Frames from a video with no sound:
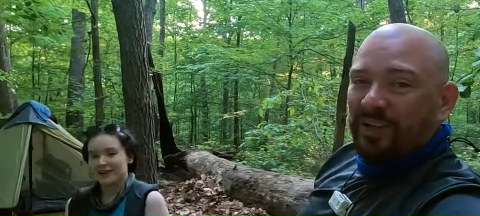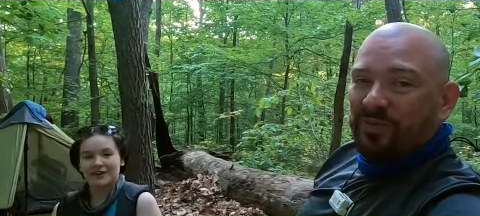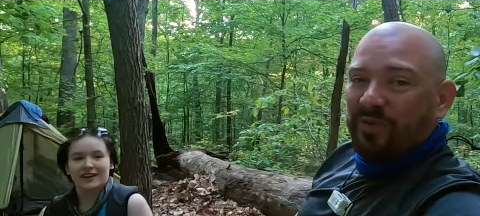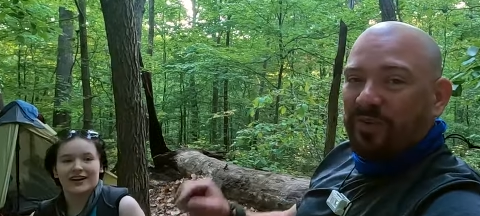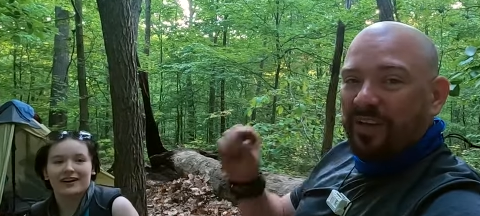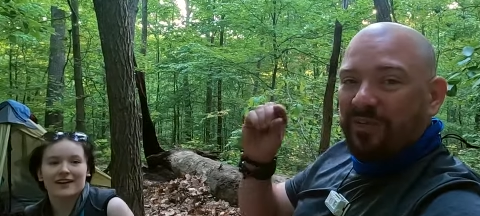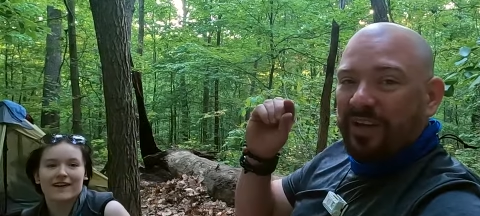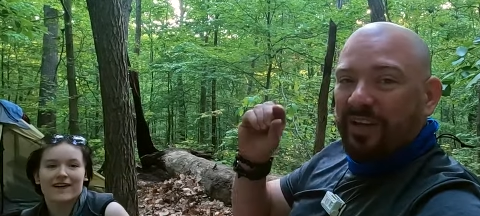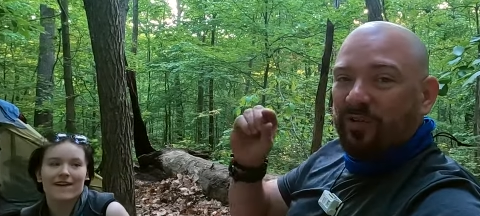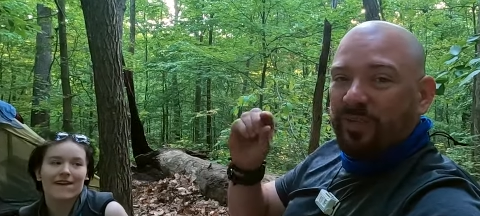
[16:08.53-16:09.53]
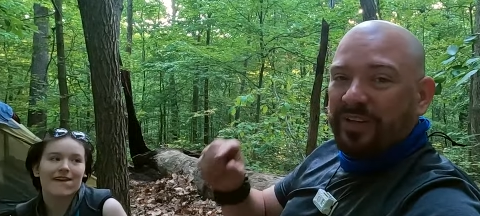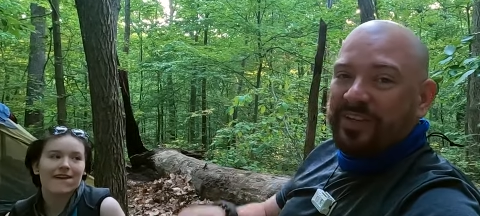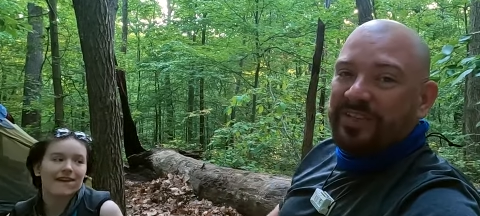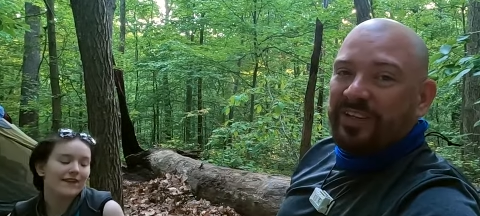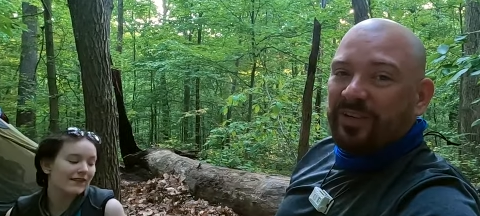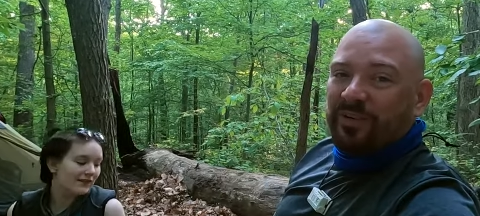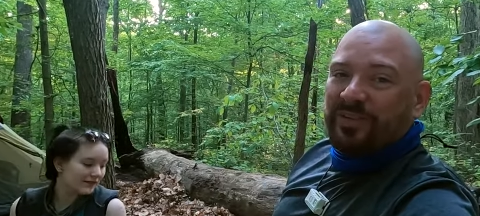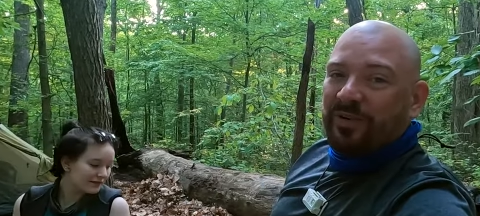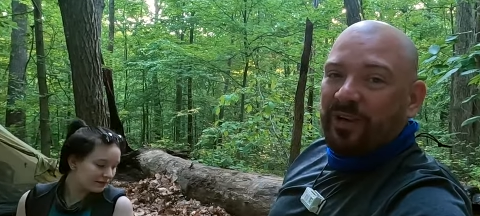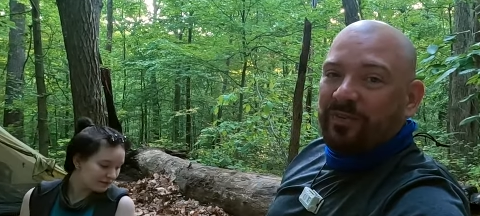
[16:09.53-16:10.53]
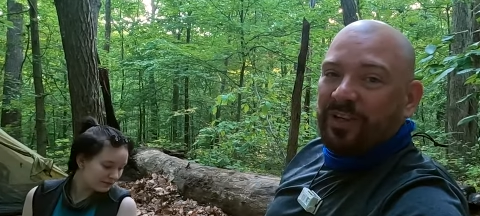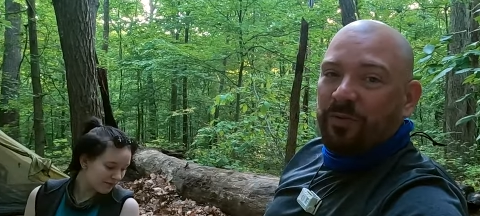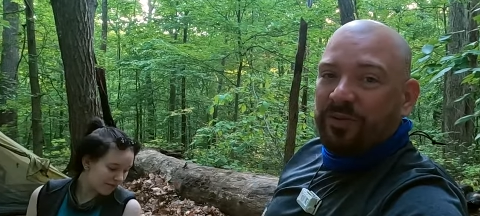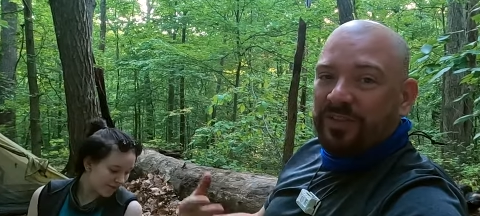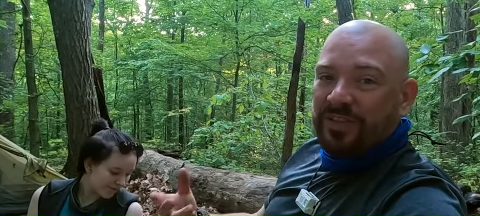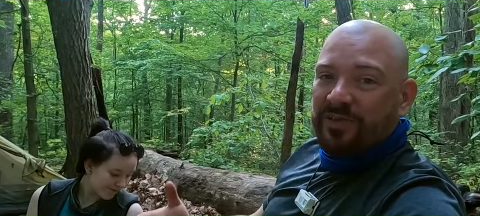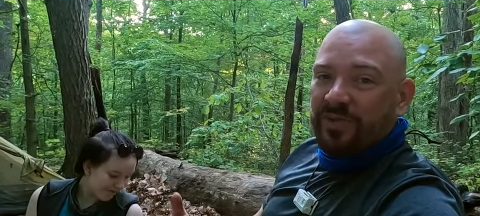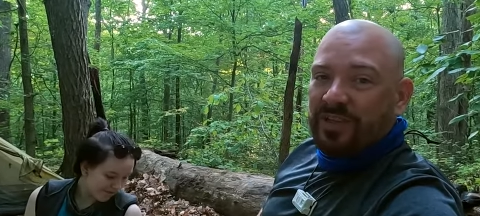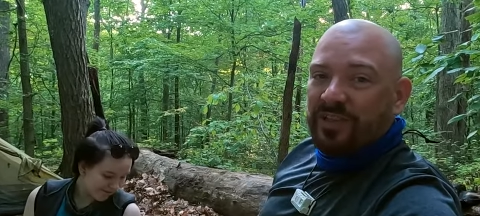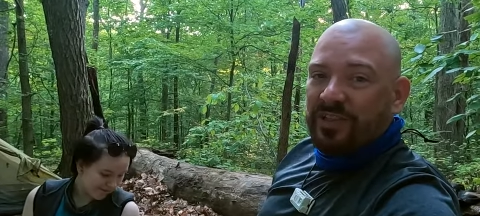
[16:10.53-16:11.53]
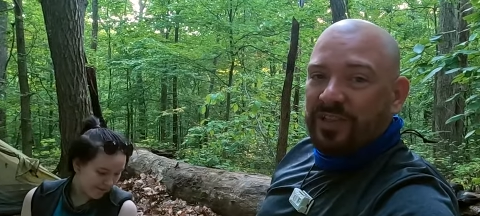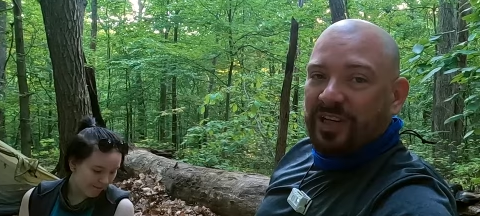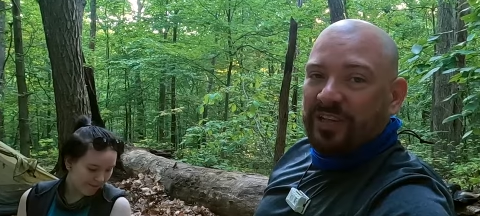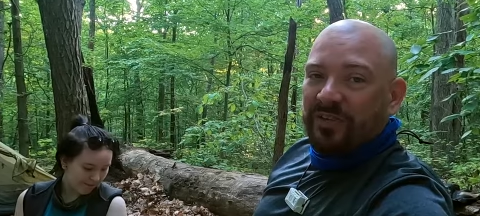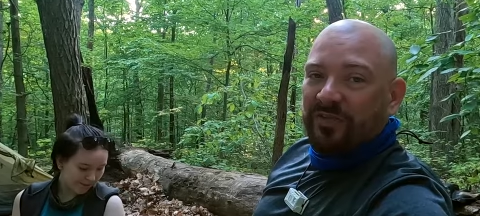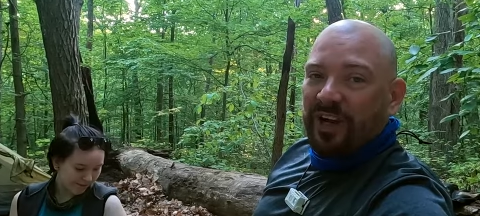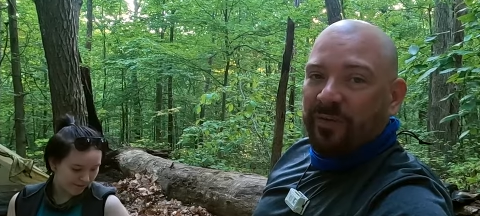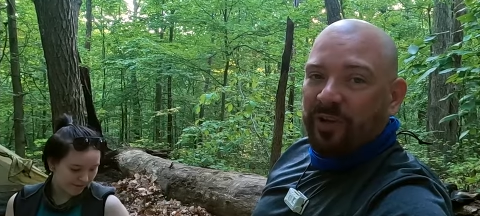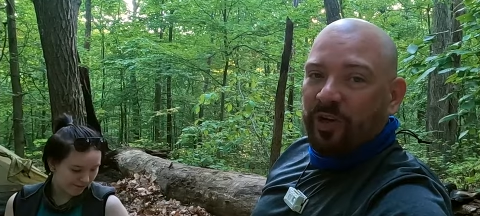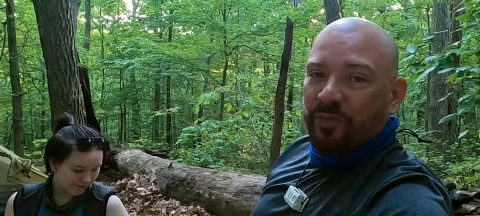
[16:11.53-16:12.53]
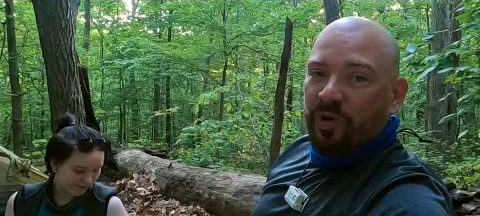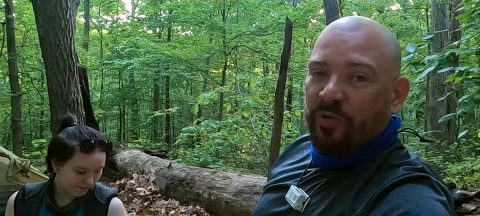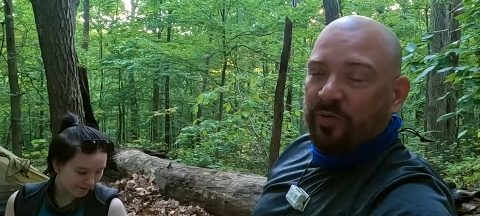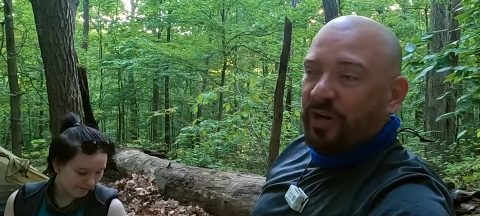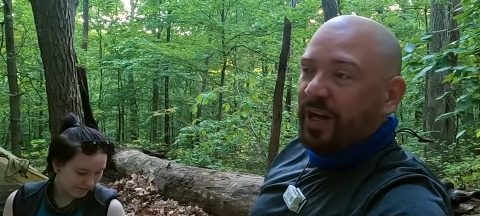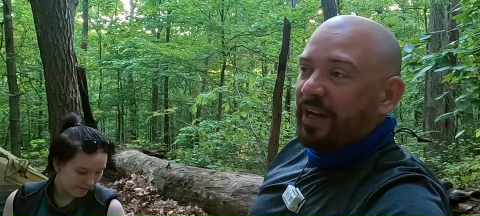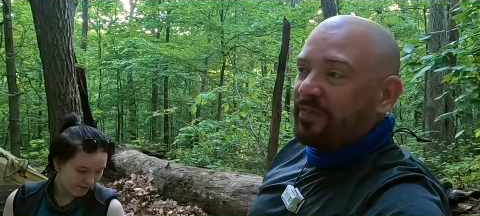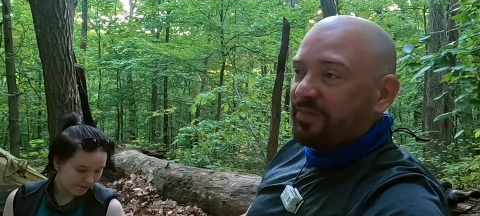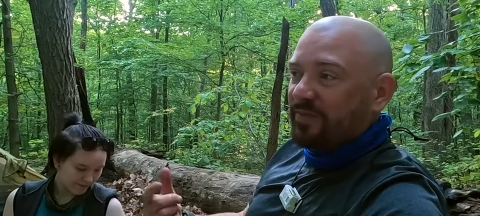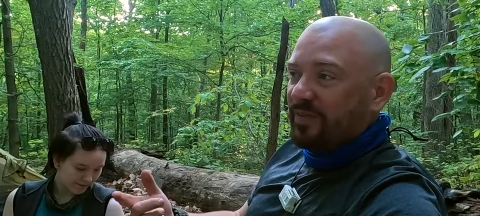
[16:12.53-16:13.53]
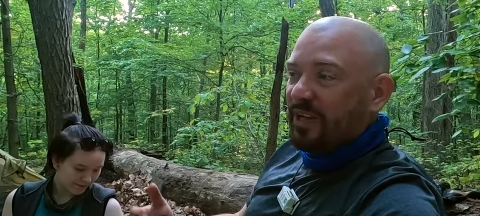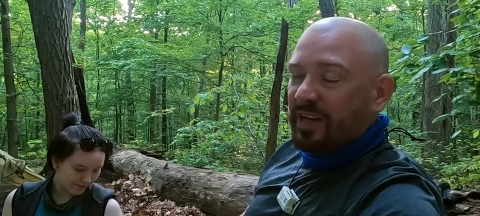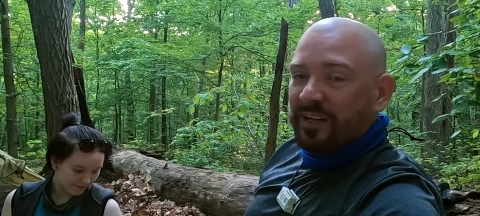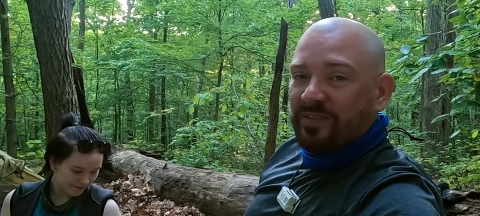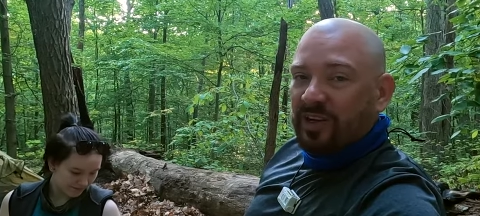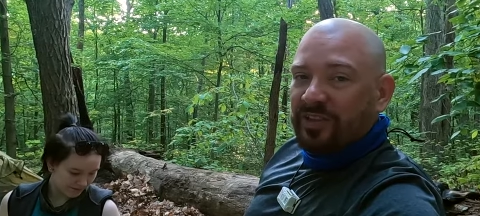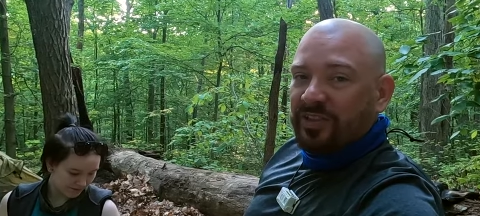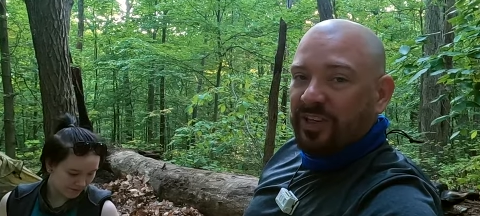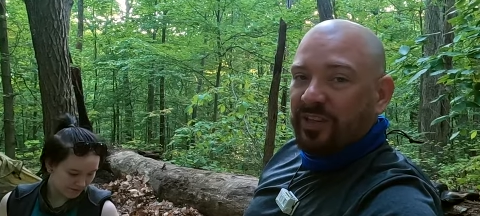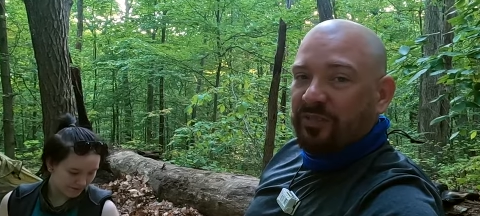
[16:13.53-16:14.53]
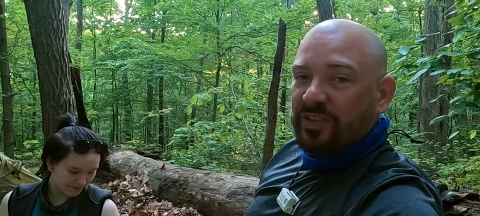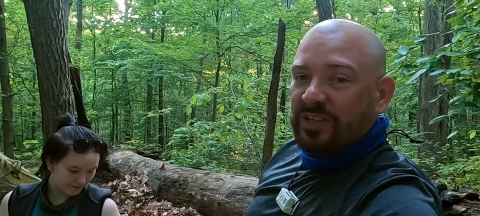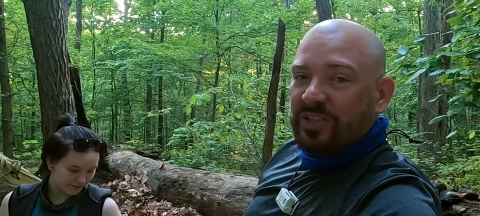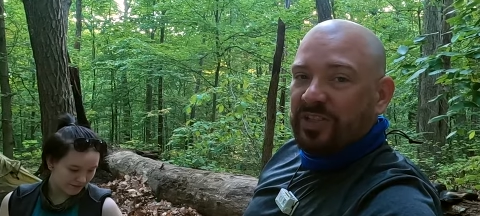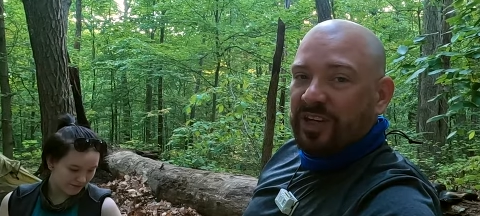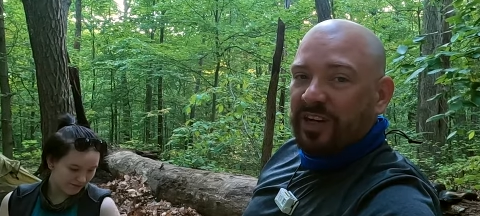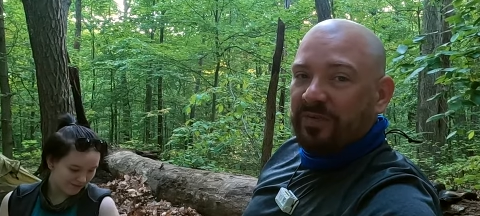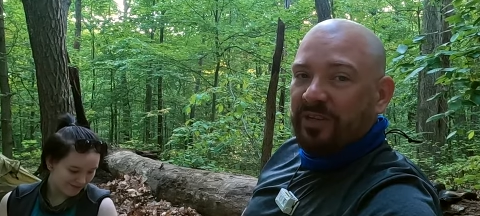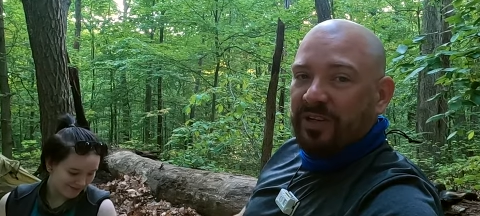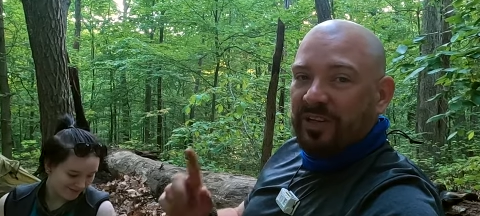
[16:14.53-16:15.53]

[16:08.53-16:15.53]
Speaker 1: We do have intermittent signal, so I was able to send some messages out to the family, let them know where we're at. Talked to Jenny for just a second.